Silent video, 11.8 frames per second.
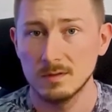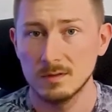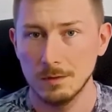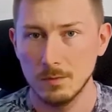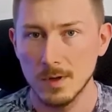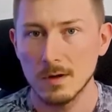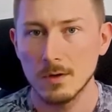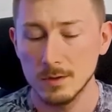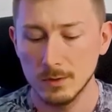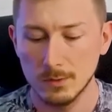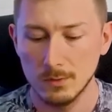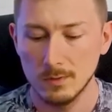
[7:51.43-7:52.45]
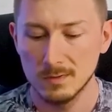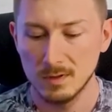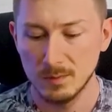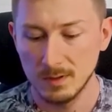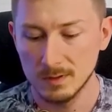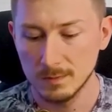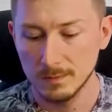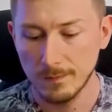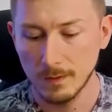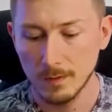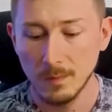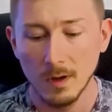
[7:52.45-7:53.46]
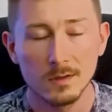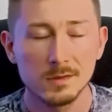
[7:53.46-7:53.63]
so we are going to use nominative form,